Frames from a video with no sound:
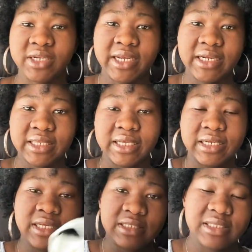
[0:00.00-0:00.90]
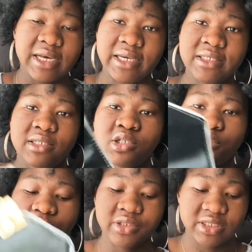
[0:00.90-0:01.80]
anything inside. It's
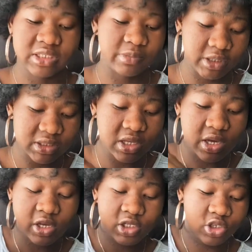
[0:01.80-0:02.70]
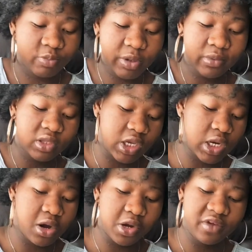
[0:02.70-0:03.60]
gonna sit because some people think,
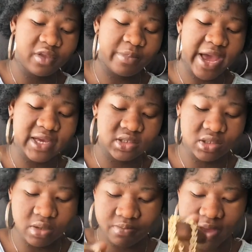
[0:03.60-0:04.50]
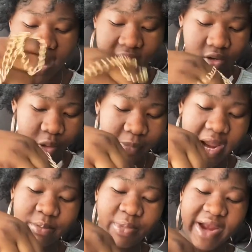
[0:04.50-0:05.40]
oh, you should buy a cheap bag or you buy a
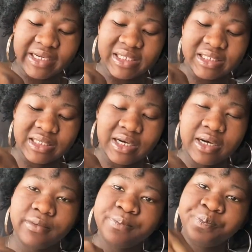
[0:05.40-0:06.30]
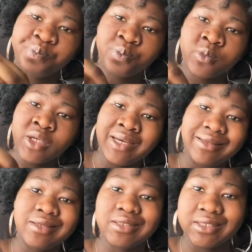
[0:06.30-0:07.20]
bag that's now
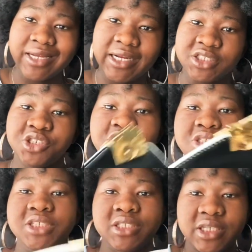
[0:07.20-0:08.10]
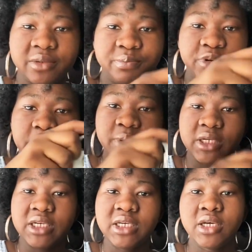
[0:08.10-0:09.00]
this and that, and you're gonna sit
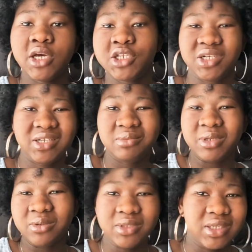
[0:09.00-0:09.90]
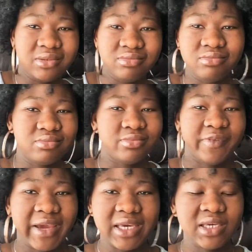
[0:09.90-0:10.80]
properly. You're gonna be looking
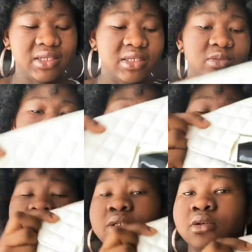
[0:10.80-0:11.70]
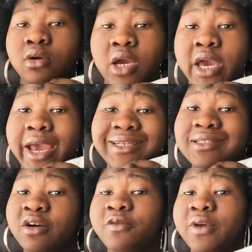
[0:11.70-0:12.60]
fake. This bag doesn't look, it's
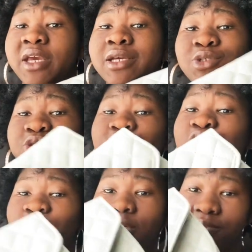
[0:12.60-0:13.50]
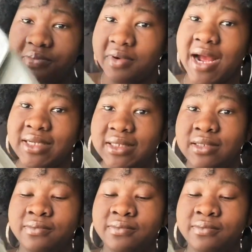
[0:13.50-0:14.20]
not fake, it's just one brand.